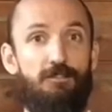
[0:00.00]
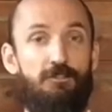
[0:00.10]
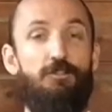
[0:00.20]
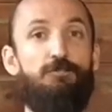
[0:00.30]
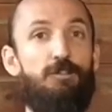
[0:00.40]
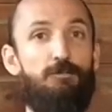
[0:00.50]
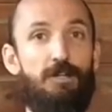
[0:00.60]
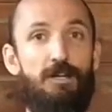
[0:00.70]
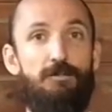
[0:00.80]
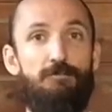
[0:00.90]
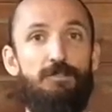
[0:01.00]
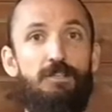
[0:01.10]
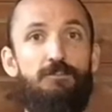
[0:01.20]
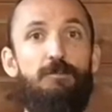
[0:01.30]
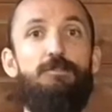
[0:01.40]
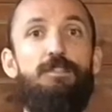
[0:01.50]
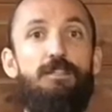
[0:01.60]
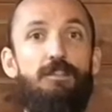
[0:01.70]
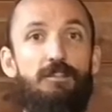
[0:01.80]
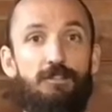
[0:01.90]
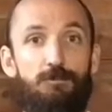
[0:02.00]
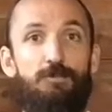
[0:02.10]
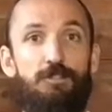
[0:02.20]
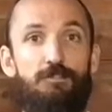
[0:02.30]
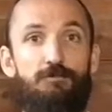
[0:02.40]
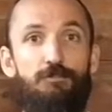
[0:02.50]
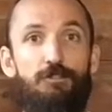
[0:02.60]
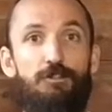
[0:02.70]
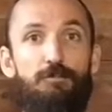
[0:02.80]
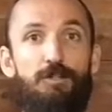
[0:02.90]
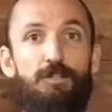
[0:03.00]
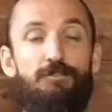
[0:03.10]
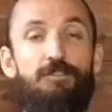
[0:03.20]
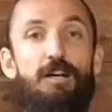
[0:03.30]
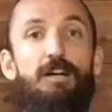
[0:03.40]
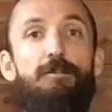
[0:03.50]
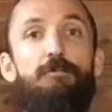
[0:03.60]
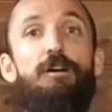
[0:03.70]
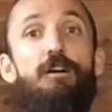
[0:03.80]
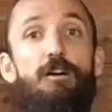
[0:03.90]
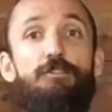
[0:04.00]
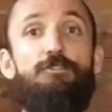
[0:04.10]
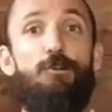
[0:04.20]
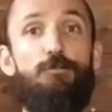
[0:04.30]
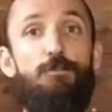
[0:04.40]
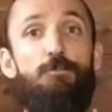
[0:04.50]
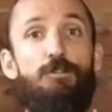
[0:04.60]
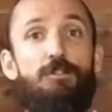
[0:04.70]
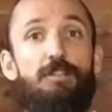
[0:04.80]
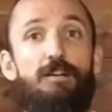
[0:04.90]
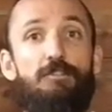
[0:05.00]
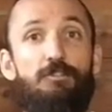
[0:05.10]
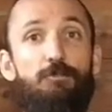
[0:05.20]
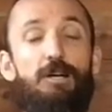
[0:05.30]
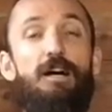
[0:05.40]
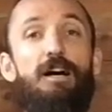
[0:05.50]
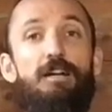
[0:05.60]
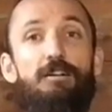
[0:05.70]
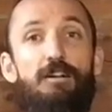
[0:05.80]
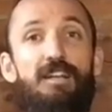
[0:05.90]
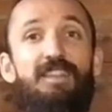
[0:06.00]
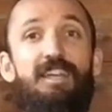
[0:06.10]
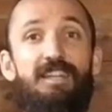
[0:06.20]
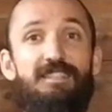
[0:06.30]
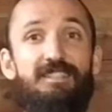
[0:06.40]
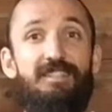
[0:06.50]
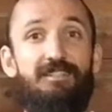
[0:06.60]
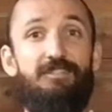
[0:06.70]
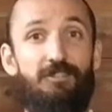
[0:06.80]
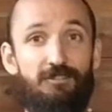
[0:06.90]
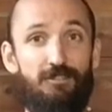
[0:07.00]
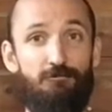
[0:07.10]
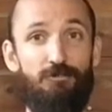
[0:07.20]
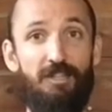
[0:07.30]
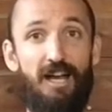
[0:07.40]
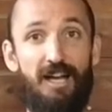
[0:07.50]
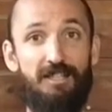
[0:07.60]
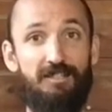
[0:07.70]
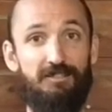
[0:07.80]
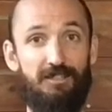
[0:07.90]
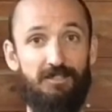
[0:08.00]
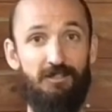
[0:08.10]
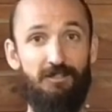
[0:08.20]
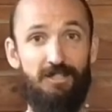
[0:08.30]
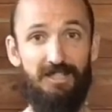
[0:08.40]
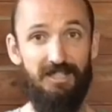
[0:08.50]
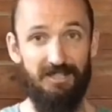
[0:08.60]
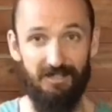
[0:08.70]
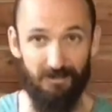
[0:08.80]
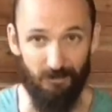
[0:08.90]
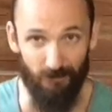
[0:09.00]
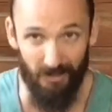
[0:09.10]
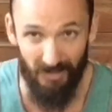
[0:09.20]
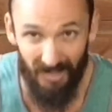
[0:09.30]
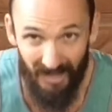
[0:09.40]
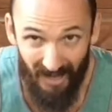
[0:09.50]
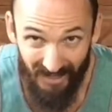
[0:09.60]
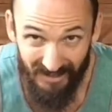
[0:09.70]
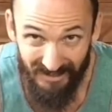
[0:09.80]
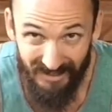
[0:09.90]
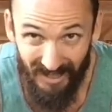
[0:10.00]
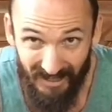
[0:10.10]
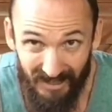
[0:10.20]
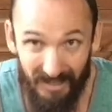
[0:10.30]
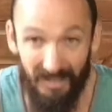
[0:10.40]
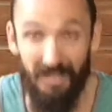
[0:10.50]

So sometimes if I'm sitting in this position for a long period of time, I'll start with the book stacked a little bit higher, and then as things start to relax, as they start to ease into it, I can take